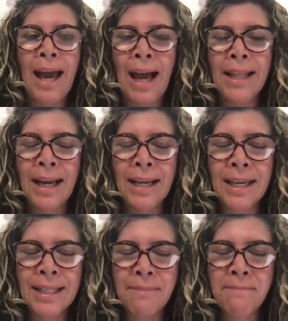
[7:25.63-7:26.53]
and
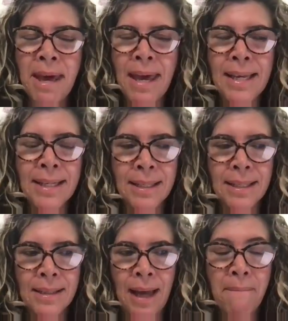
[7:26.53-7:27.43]
it's
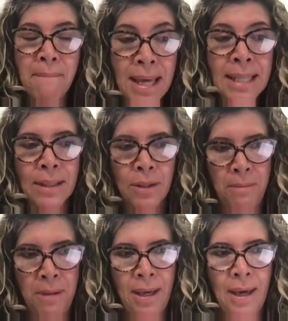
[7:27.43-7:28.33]
amazed to
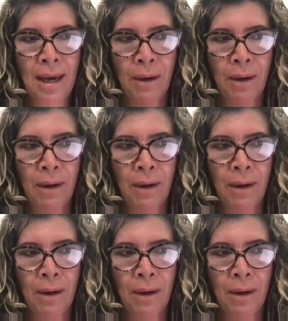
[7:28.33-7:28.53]
me